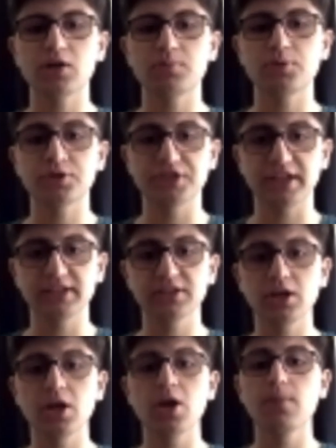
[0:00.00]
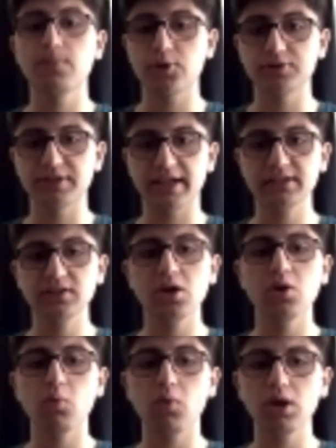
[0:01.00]
our project
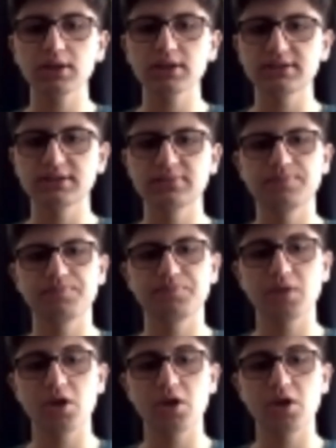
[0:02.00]
ProTech Wallet.